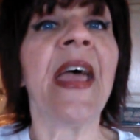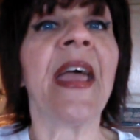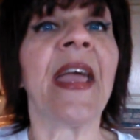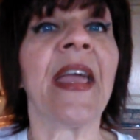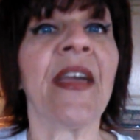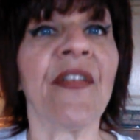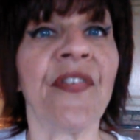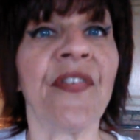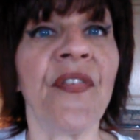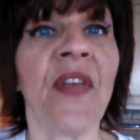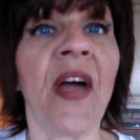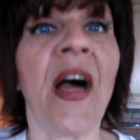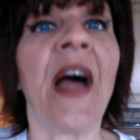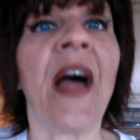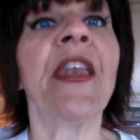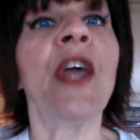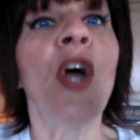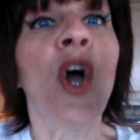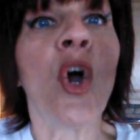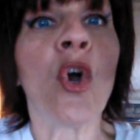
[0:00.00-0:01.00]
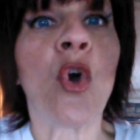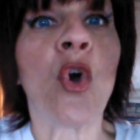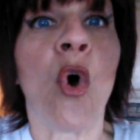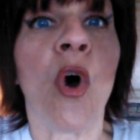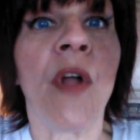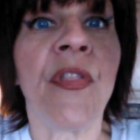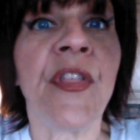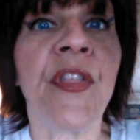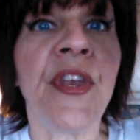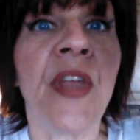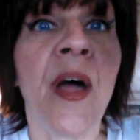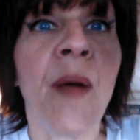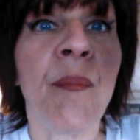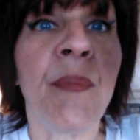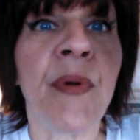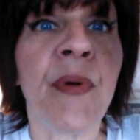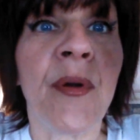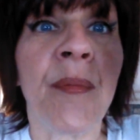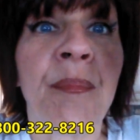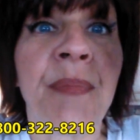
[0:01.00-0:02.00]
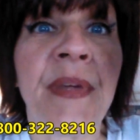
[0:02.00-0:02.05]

If not, call the number